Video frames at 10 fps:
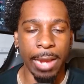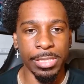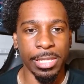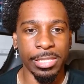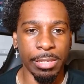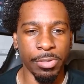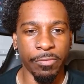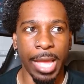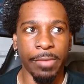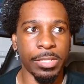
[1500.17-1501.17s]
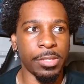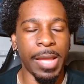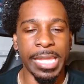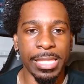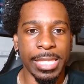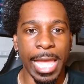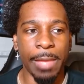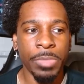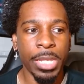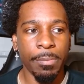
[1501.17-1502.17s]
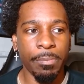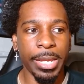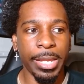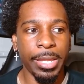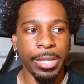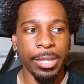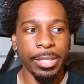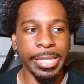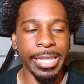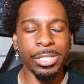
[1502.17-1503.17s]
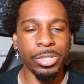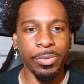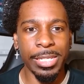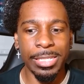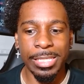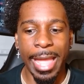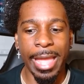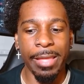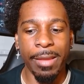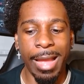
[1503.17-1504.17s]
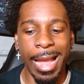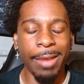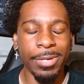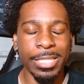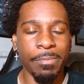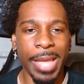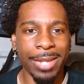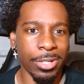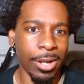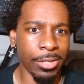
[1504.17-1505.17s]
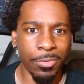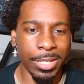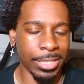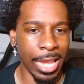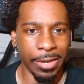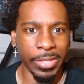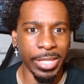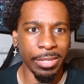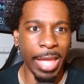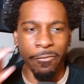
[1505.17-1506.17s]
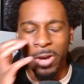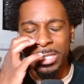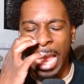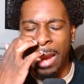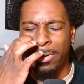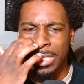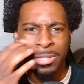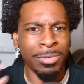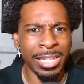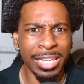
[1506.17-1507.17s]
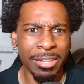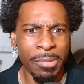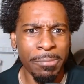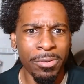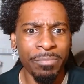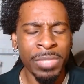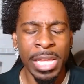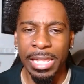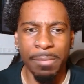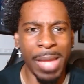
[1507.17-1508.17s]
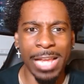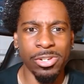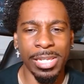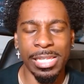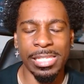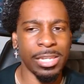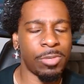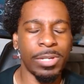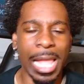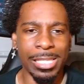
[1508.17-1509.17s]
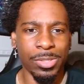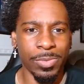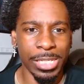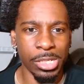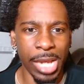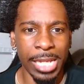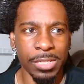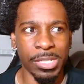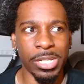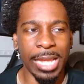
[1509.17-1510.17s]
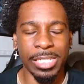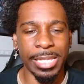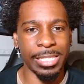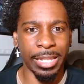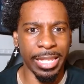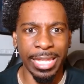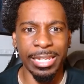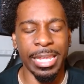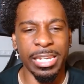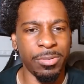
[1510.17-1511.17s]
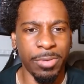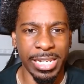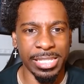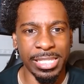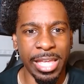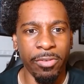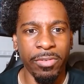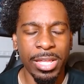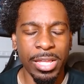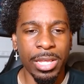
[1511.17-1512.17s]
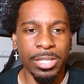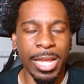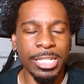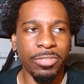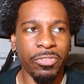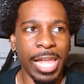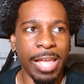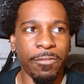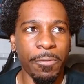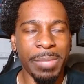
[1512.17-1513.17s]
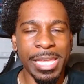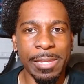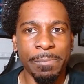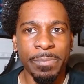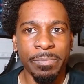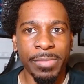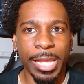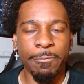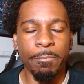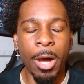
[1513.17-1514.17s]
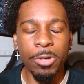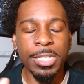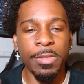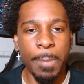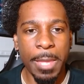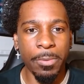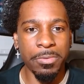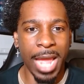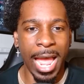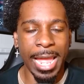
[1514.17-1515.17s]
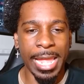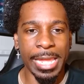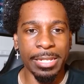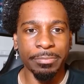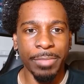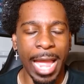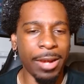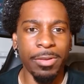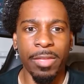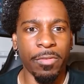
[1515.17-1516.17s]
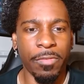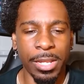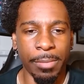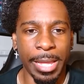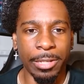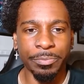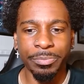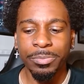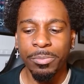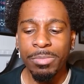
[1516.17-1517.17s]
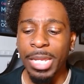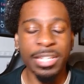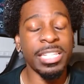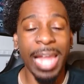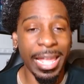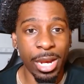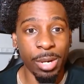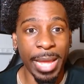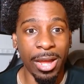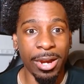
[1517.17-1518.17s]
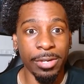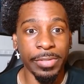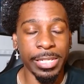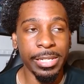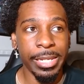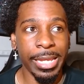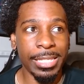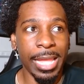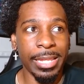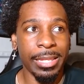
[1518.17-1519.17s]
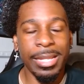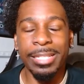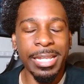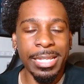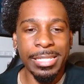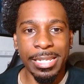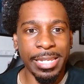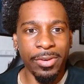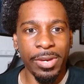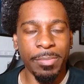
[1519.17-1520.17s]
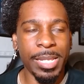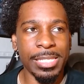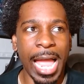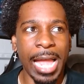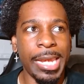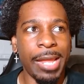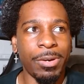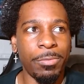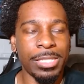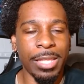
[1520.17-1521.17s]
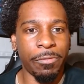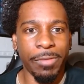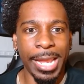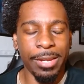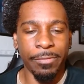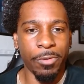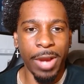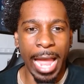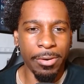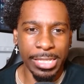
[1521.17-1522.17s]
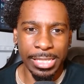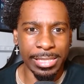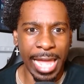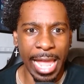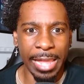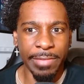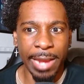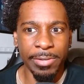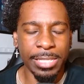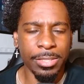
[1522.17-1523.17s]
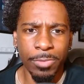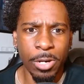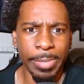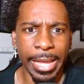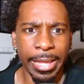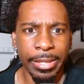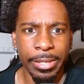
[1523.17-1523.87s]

Iris ends up surviving. So I get that. But the issue is that Iris and Patrick are the ones kind of killing. At first, Iris is the one killing people, and then Patrick is, and you realize it's really Josh, but Josh isn't killing anyone himself. So I just feel like for me, if most of the people dying, I don't give a fuck about until I care about Harvey, it's like nothing is endearing because I never was afraid for Iris's life. Iris is a robot.